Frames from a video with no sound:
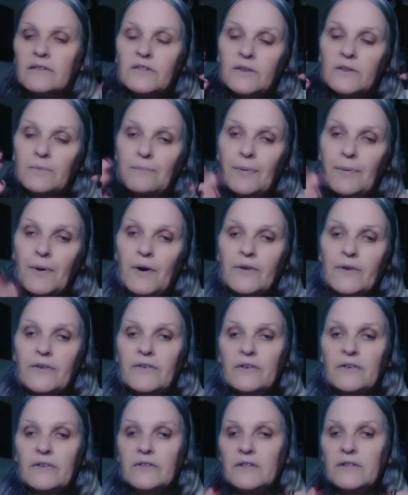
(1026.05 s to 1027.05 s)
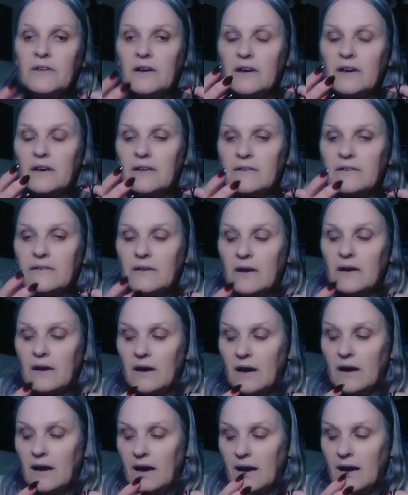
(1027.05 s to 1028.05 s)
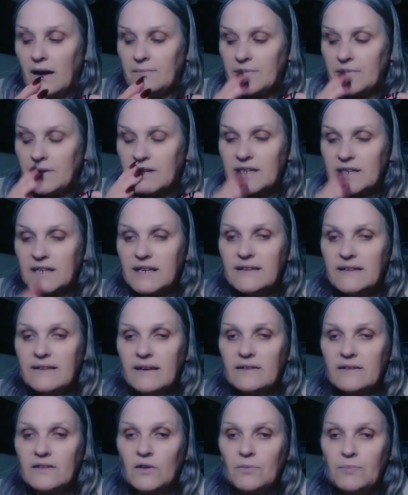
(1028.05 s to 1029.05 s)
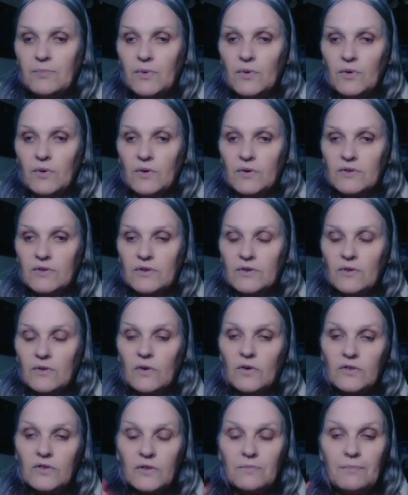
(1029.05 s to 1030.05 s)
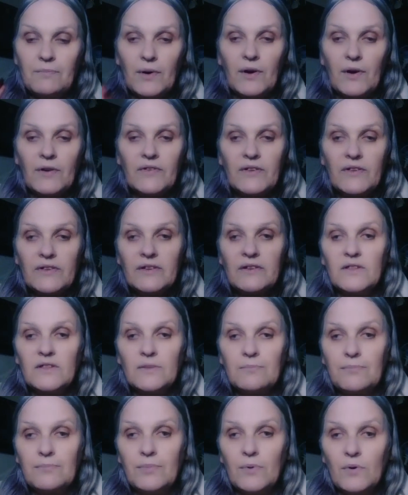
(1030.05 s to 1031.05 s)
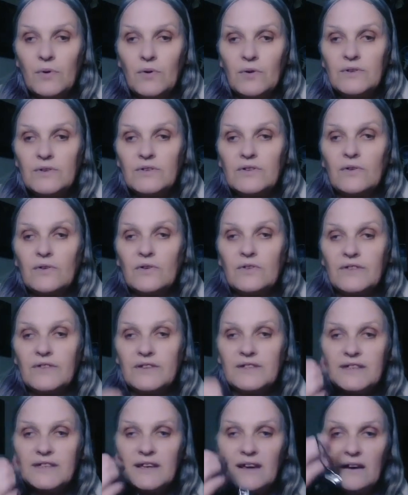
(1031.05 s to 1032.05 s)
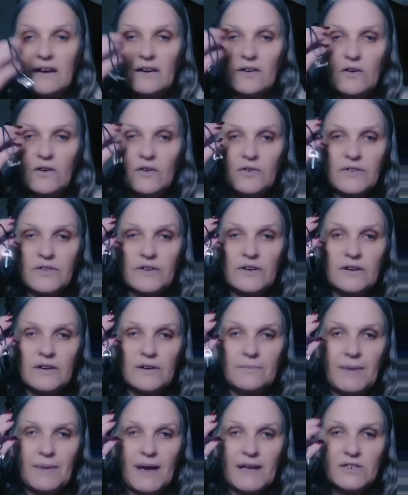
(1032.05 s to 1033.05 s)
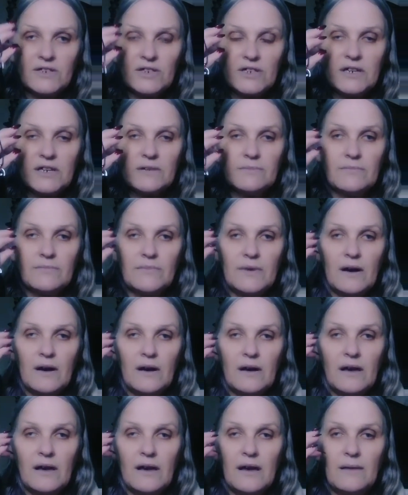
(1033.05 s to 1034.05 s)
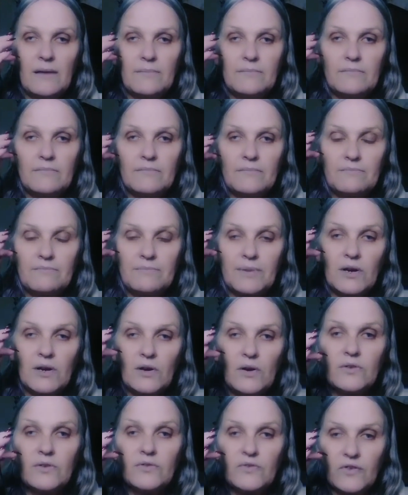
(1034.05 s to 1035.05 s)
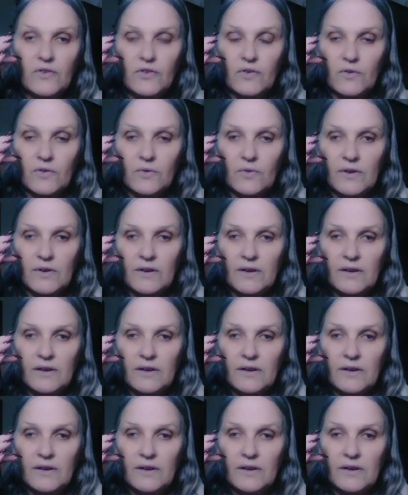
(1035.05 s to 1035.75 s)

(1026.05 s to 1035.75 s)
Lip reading: the person that is leading the board, or the person that the board or the pendulum belongs to,